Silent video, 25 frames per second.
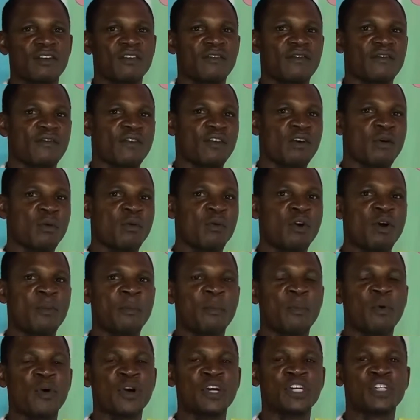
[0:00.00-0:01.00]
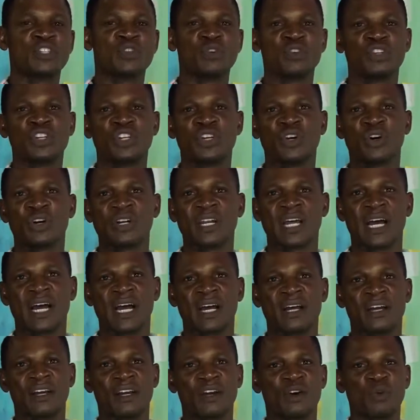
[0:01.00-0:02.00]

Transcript: from one point to the other